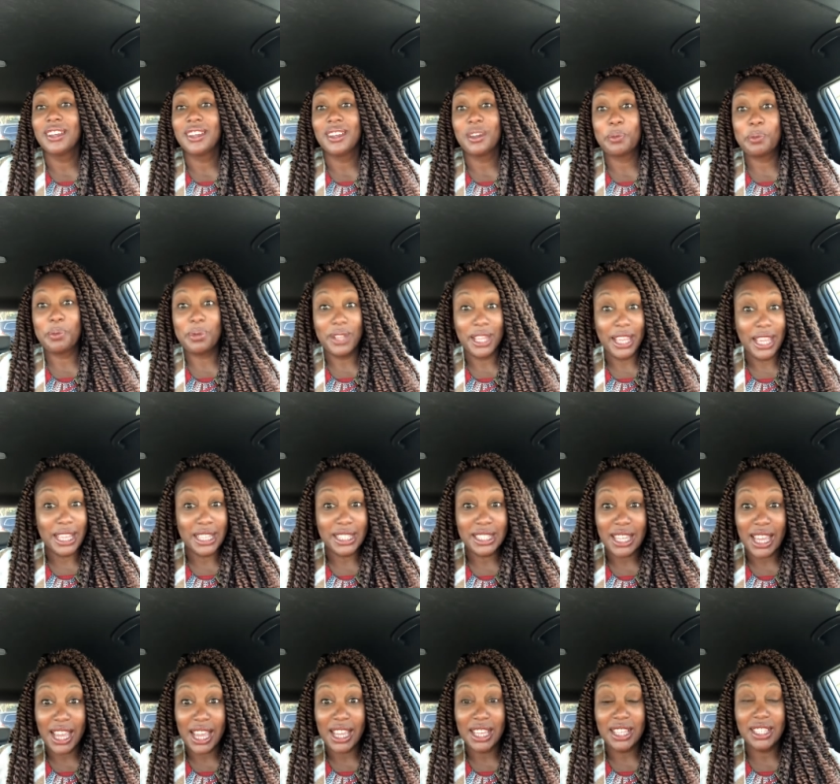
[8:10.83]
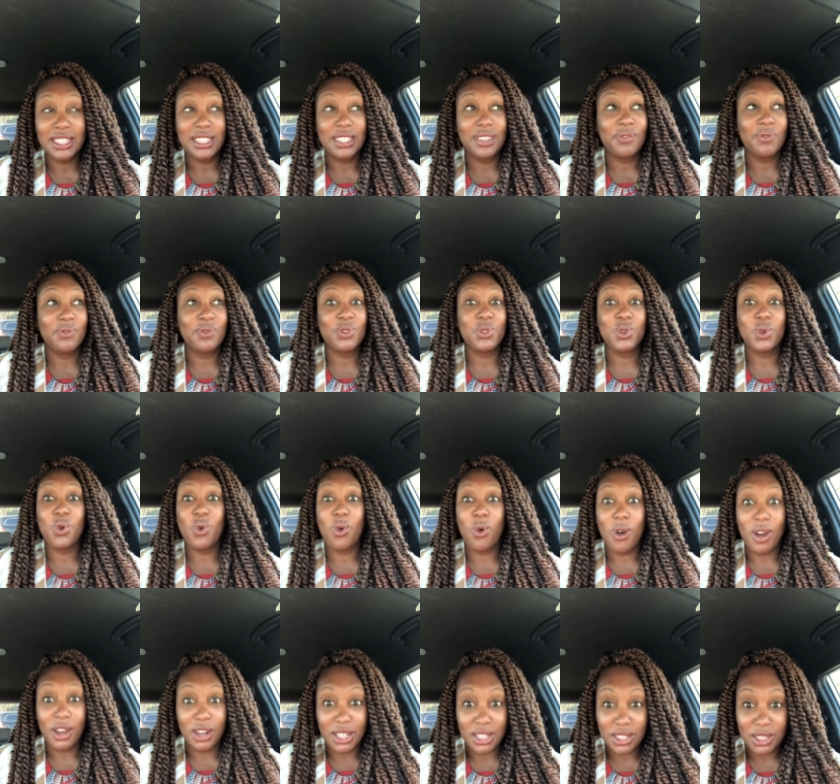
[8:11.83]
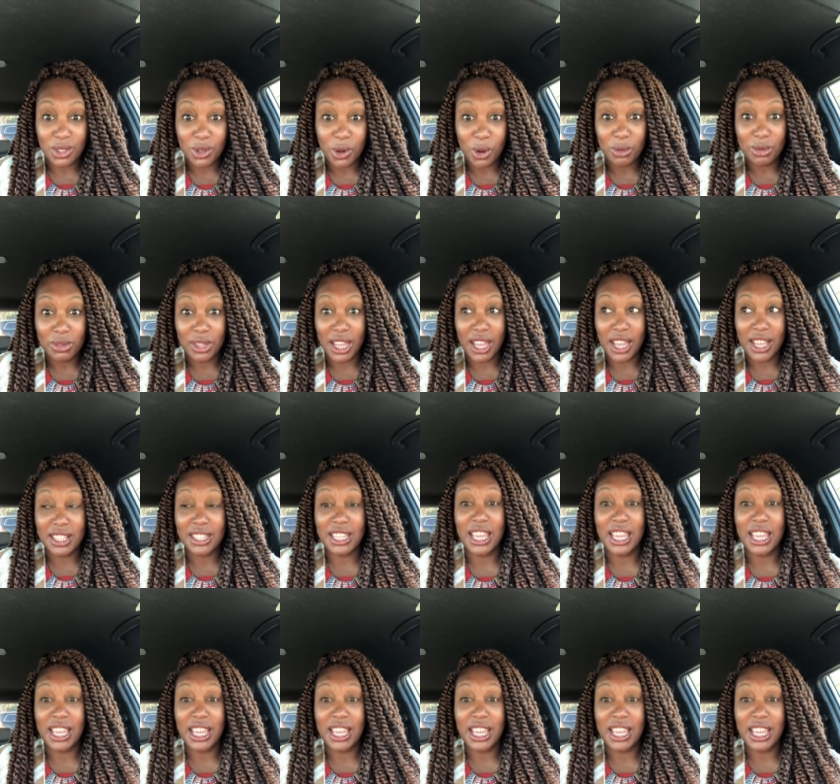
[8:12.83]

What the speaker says: plan dates, do all these dope things.